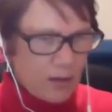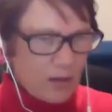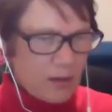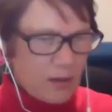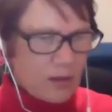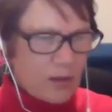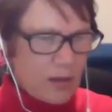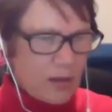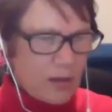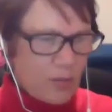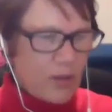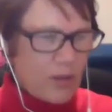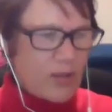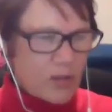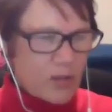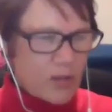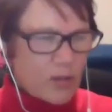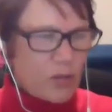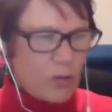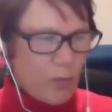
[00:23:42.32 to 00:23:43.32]
there
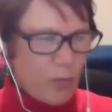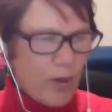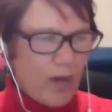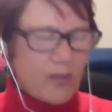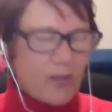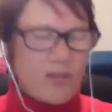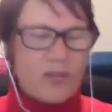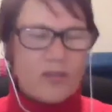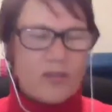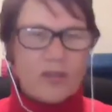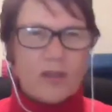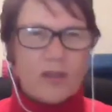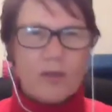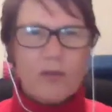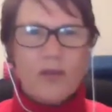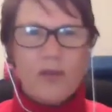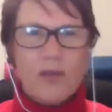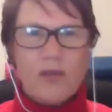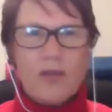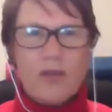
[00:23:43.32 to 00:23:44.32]
is too much,
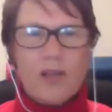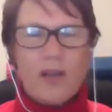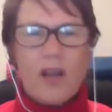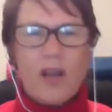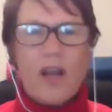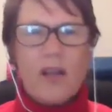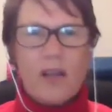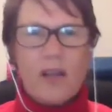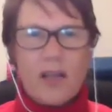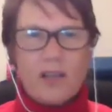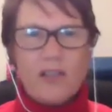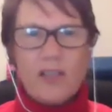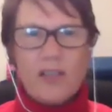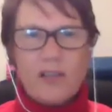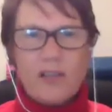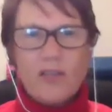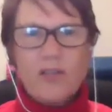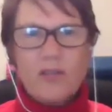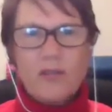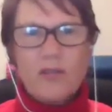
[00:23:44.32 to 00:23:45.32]
and
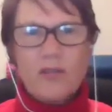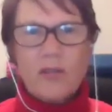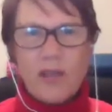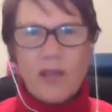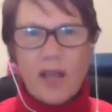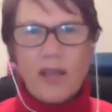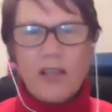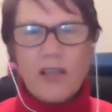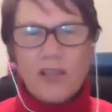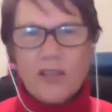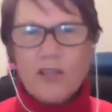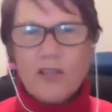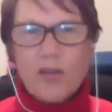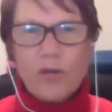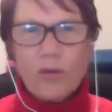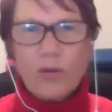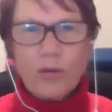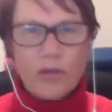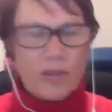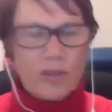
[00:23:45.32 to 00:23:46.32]
that is
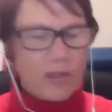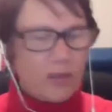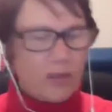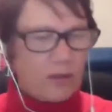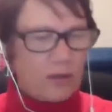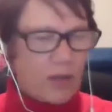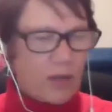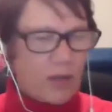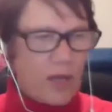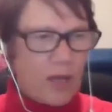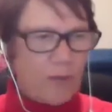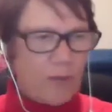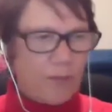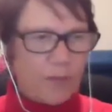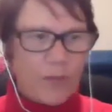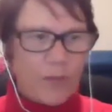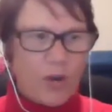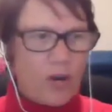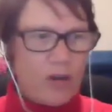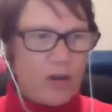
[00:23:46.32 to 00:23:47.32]
causing
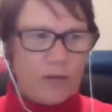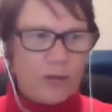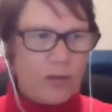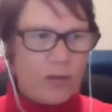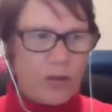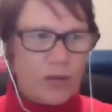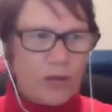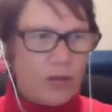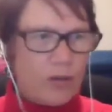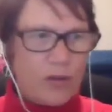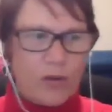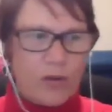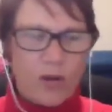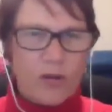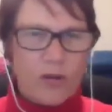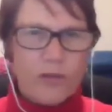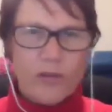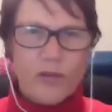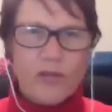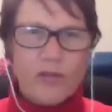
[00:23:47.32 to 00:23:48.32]
overload and
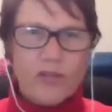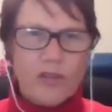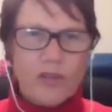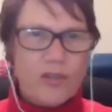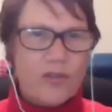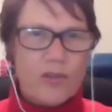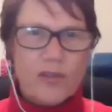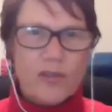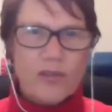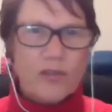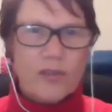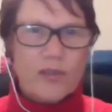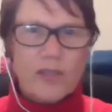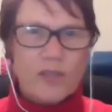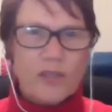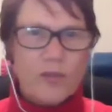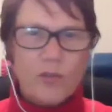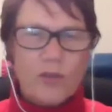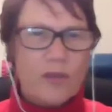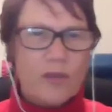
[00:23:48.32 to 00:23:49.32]
overuse injuries, because
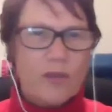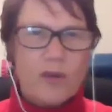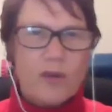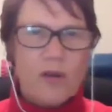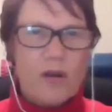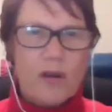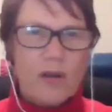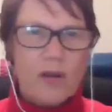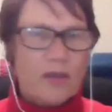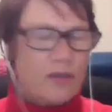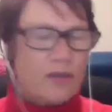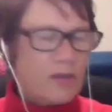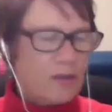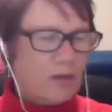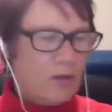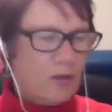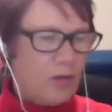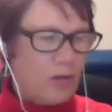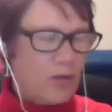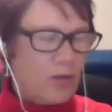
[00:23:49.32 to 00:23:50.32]
that's one of the highest,
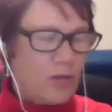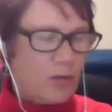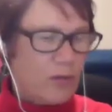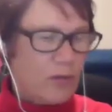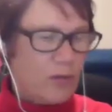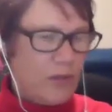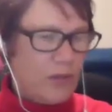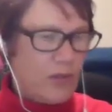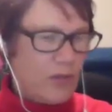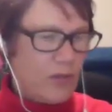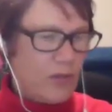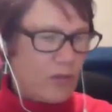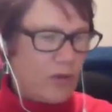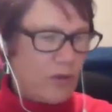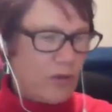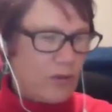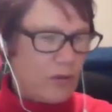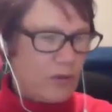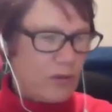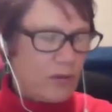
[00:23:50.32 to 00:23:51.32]
sort of
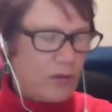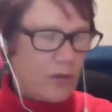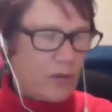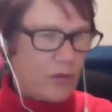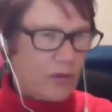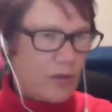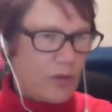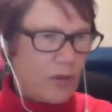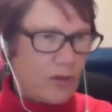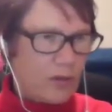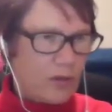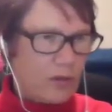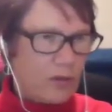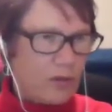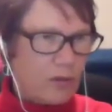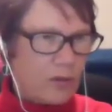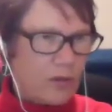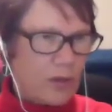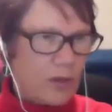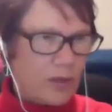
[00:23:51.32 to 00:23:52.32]
injuries
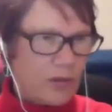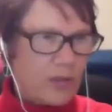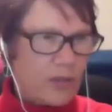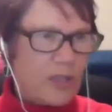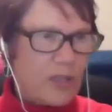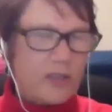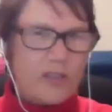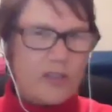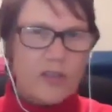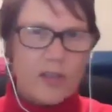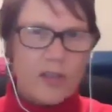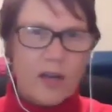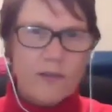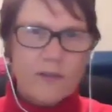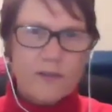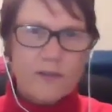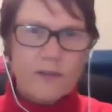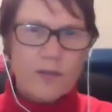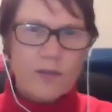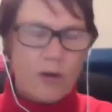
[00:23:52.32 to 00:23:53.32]
that kids
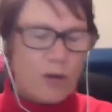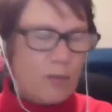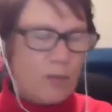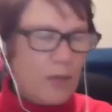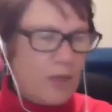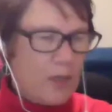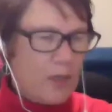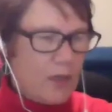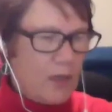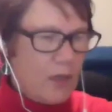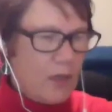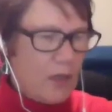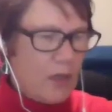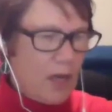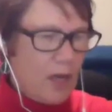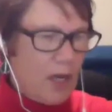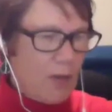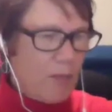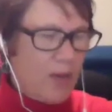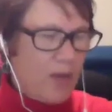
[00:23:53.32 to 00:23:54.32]
suffer from.
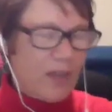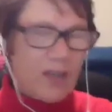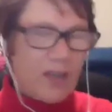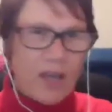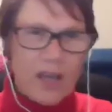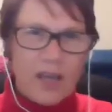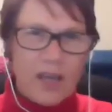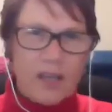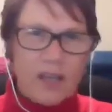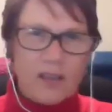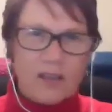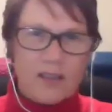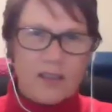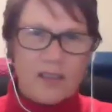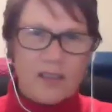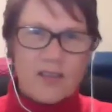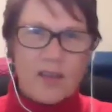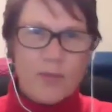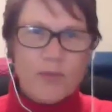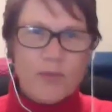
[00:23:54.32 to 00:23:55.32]
Again,
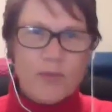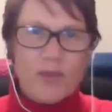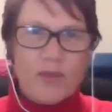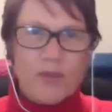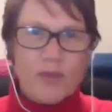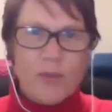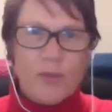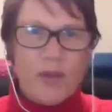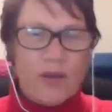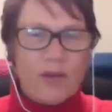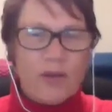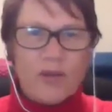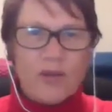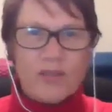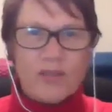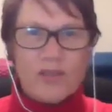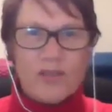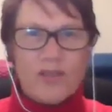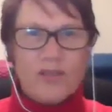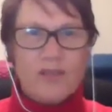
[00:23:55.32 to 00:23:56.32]
it's up to the
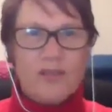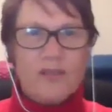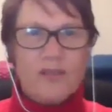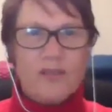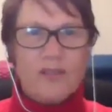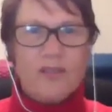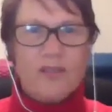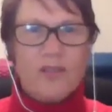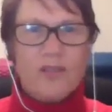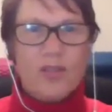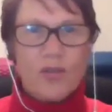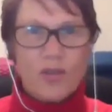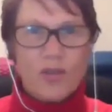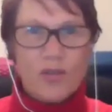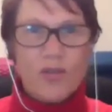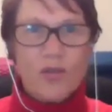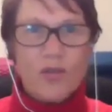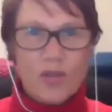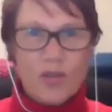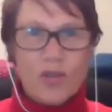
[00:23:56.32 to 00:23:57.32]
parents
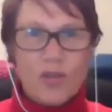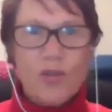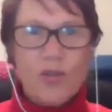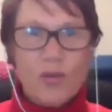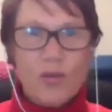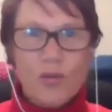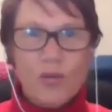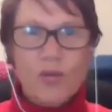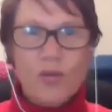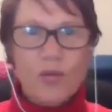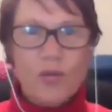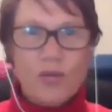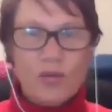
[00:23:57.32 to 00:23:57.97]
to